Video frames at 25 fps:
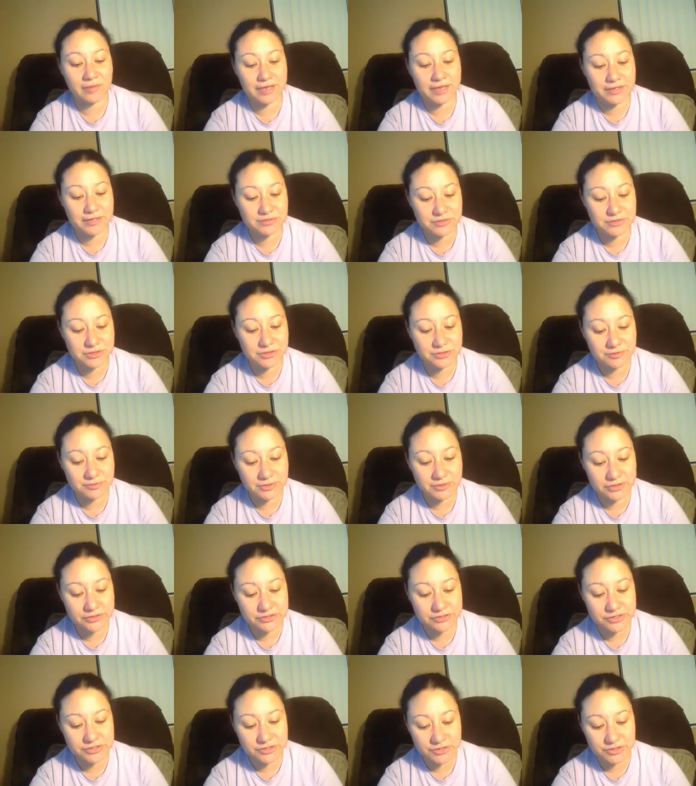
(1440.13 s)
of my
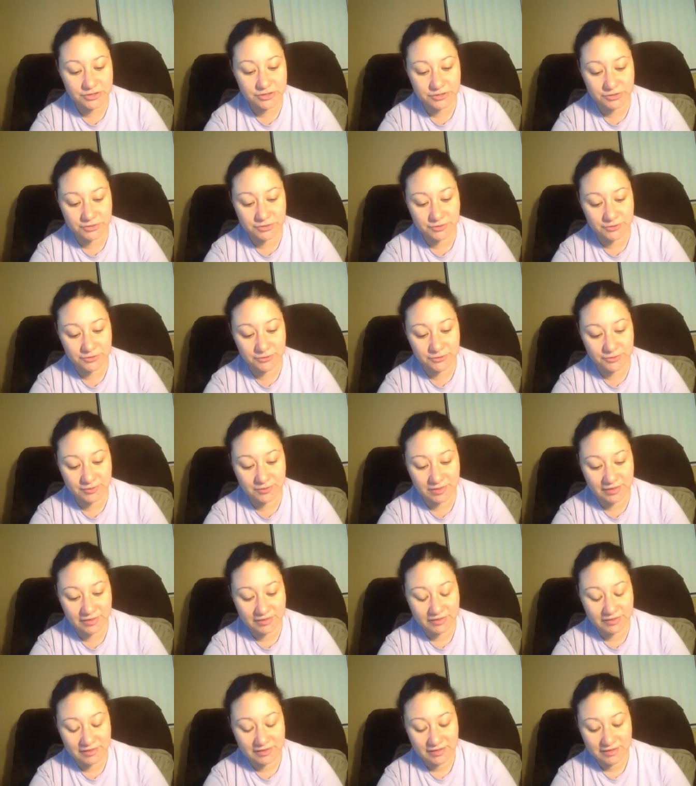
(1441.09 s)
YouTubers who
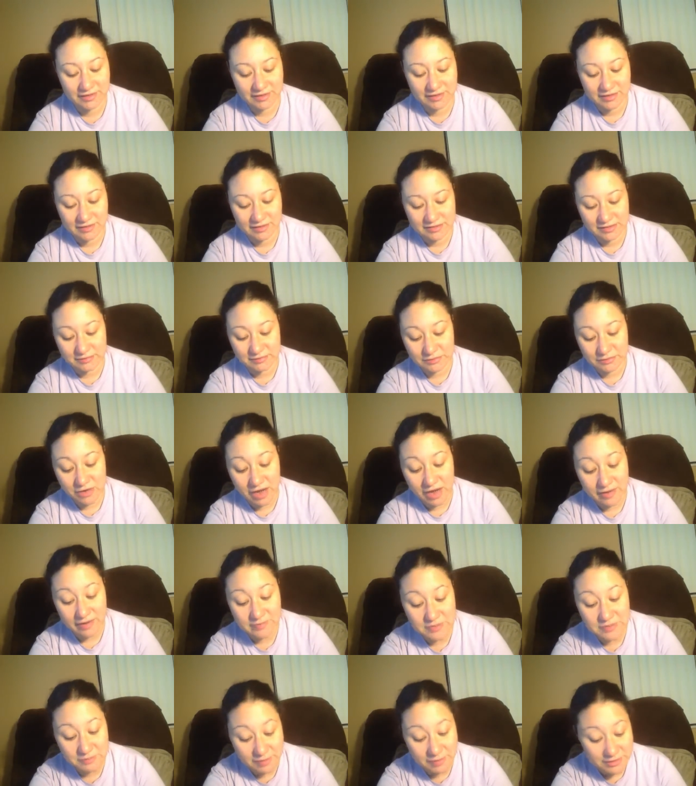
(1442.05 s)

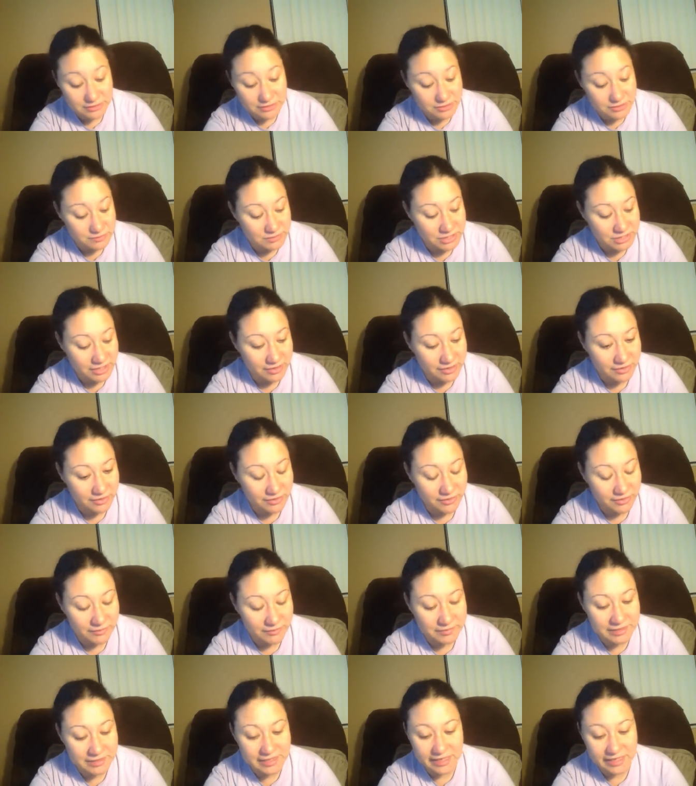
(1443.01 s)
subscribe to my YouTube
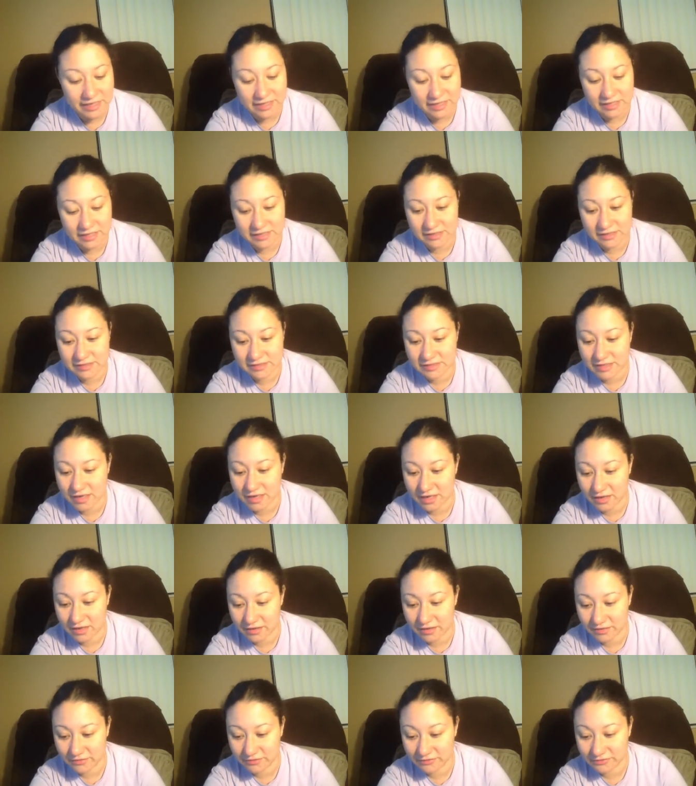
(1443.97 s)
channel because
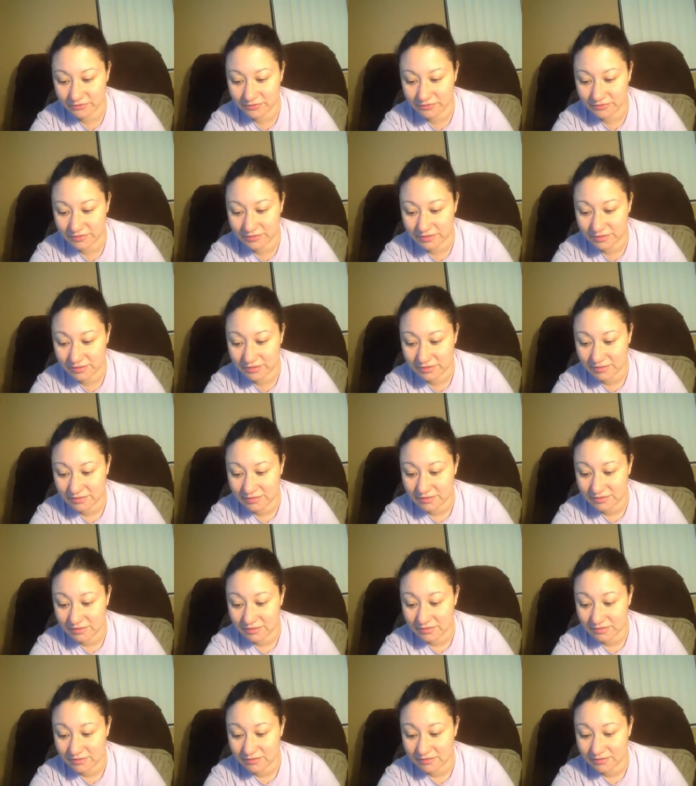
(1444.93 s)
of
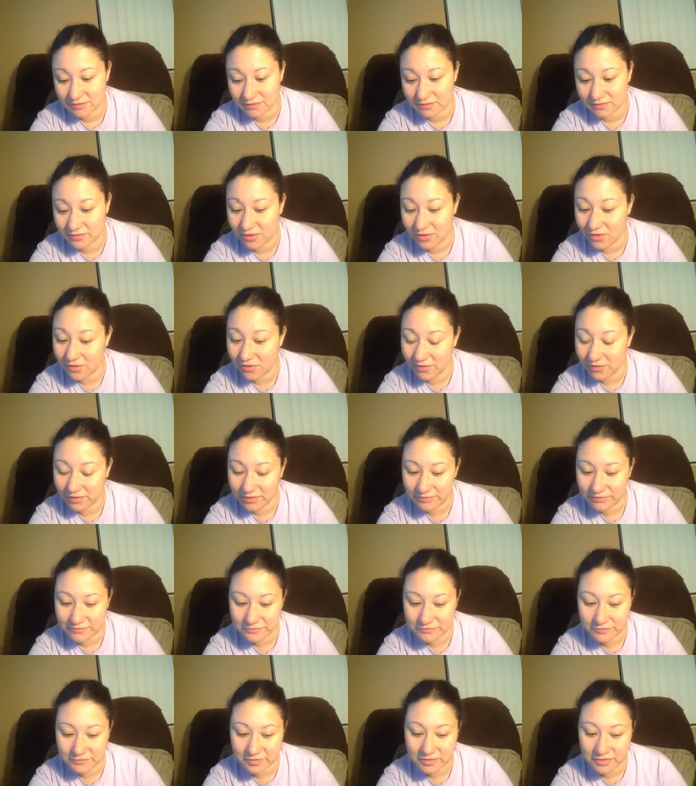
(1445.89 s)
all
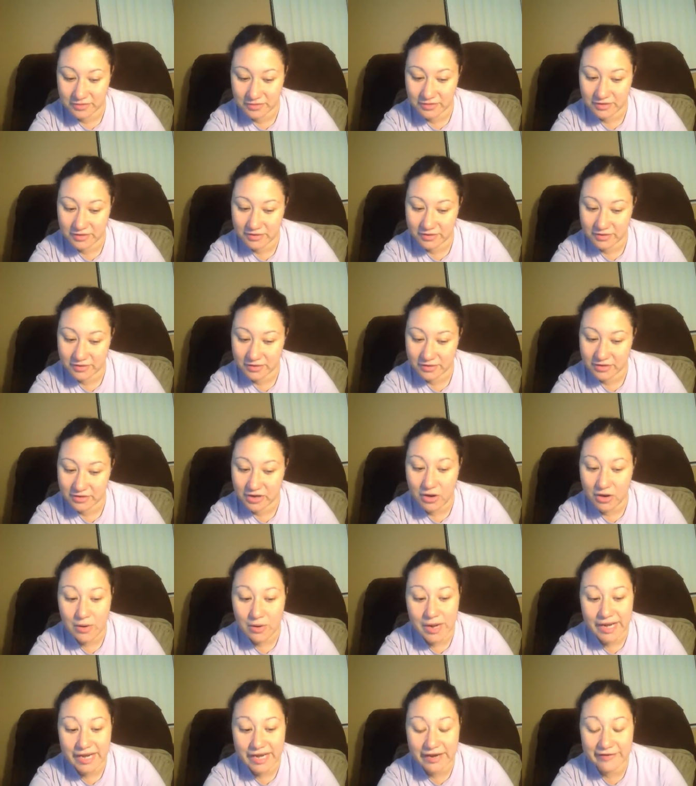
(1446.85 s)
of the
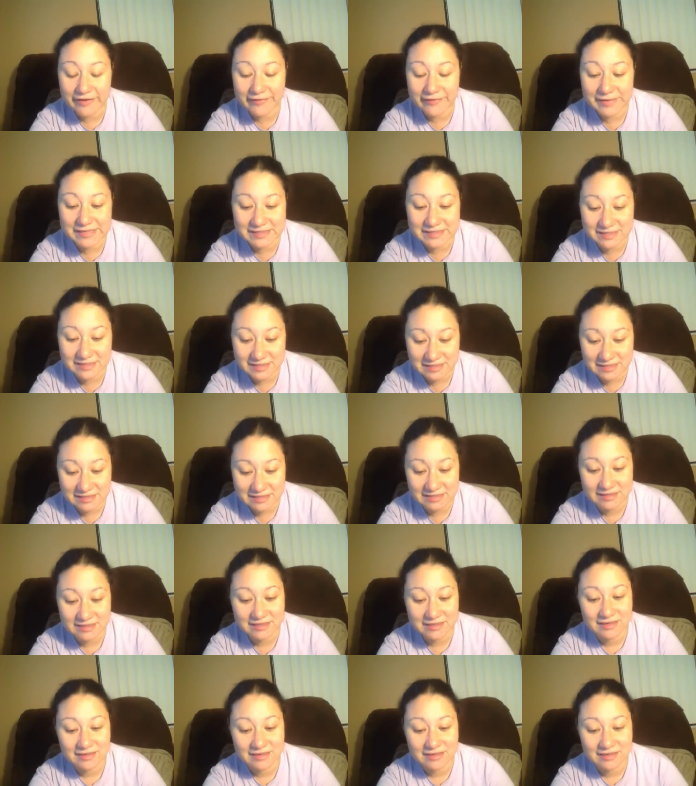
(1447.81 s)
coherent